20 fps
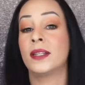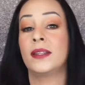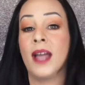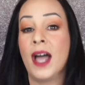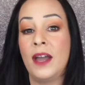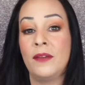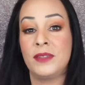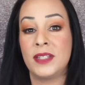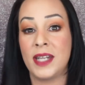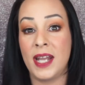
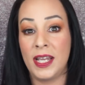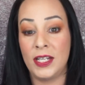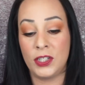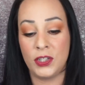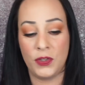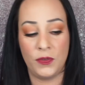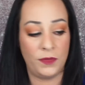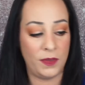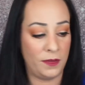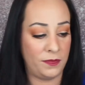live today at
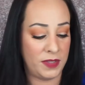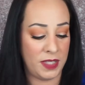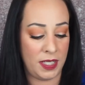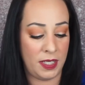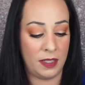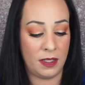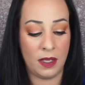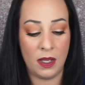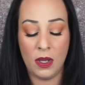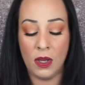
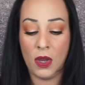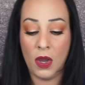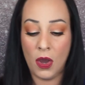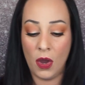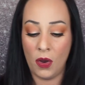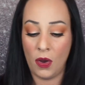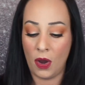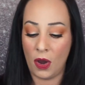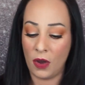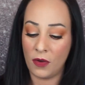2:15.
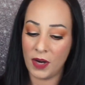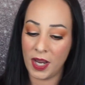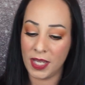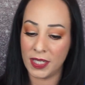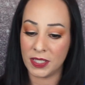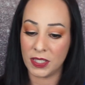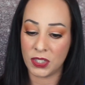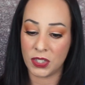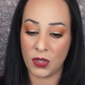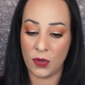All
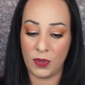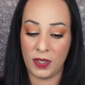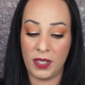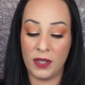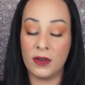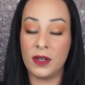right, so here